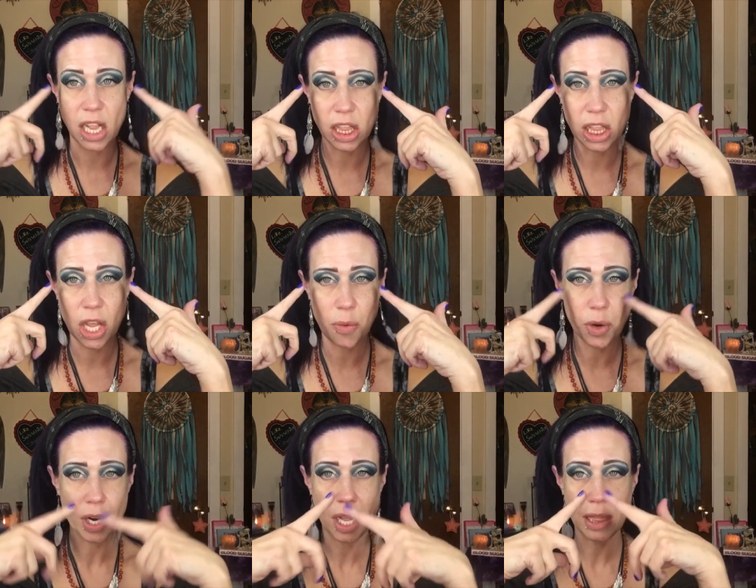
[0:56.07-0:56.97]

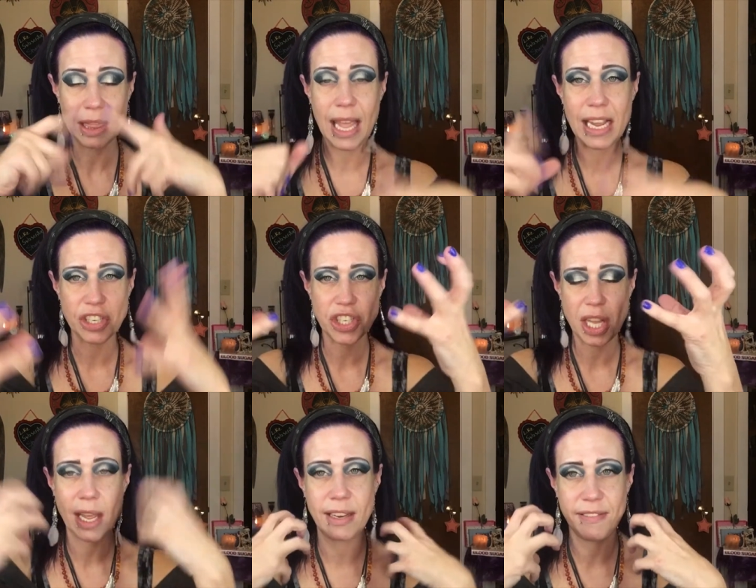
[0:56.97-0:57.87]
lower lash
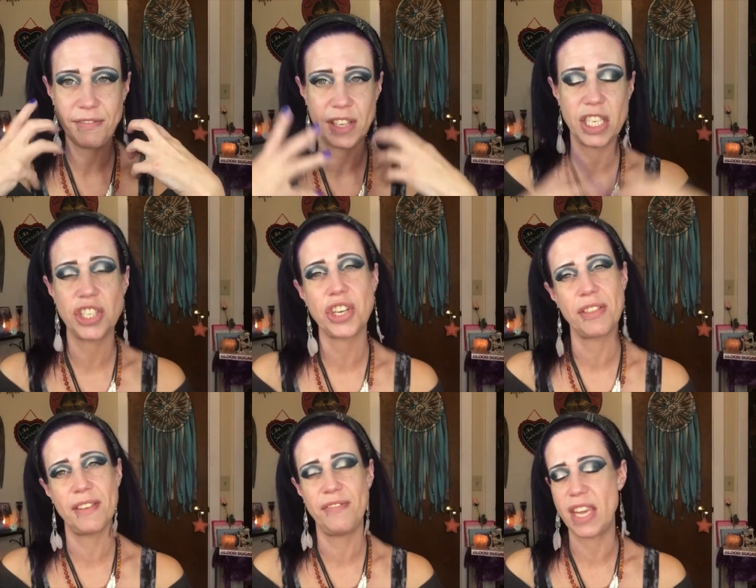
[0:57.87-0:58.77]
line, finish
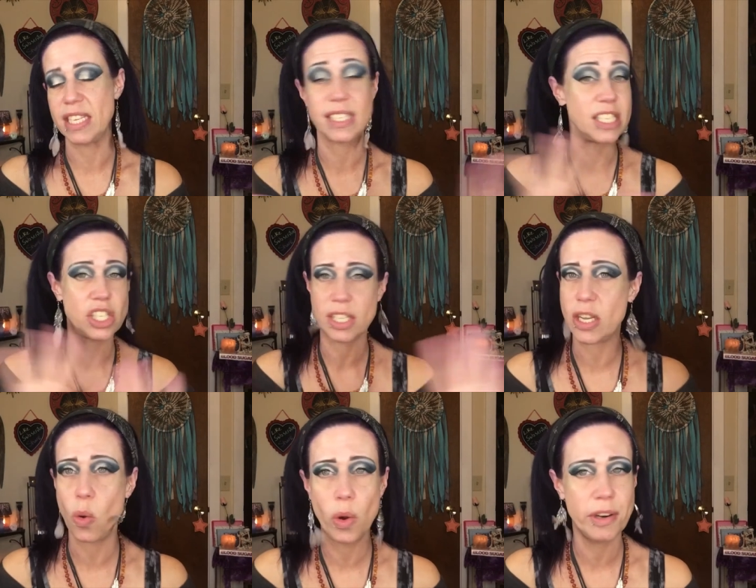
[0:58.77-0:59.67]
the face. It's the
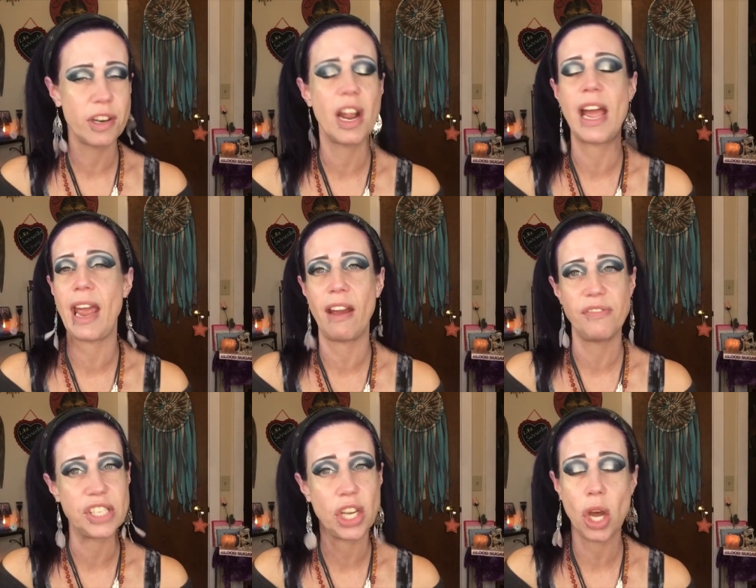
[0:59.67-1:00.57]
order I have
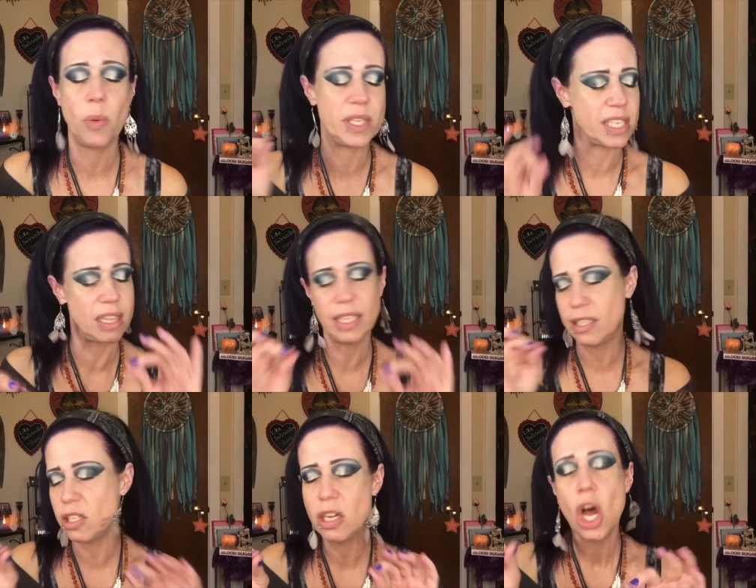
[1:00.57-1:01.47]
to go. It's a
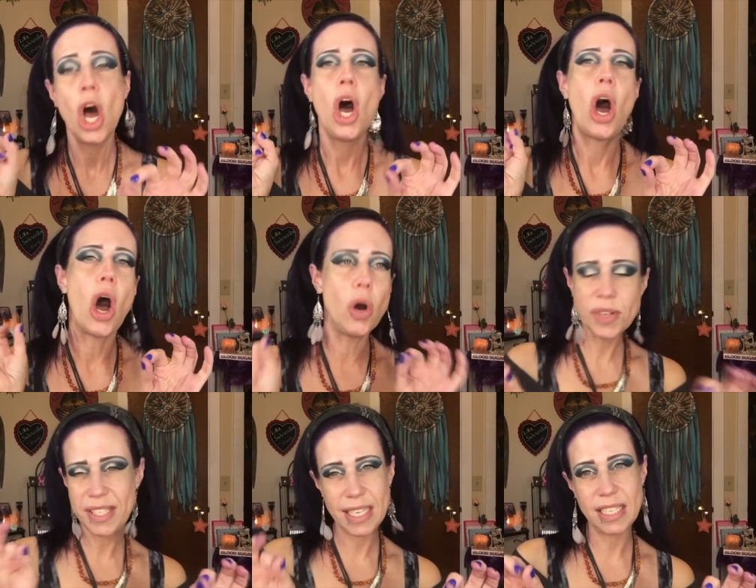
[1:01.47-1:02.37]
little
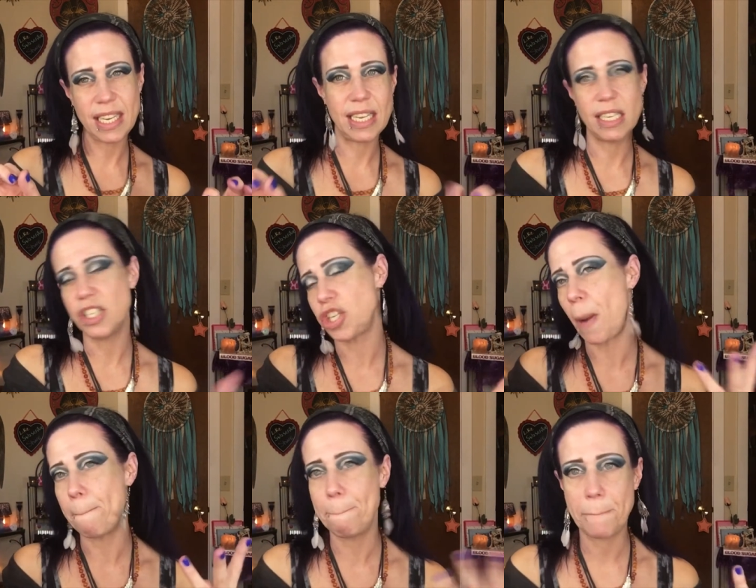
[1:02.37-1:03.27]
OCD-ish,
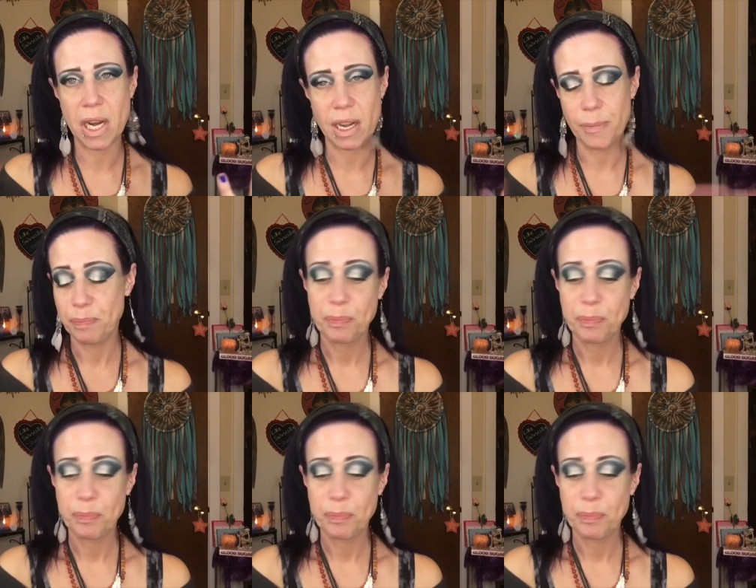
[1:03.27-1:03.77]
but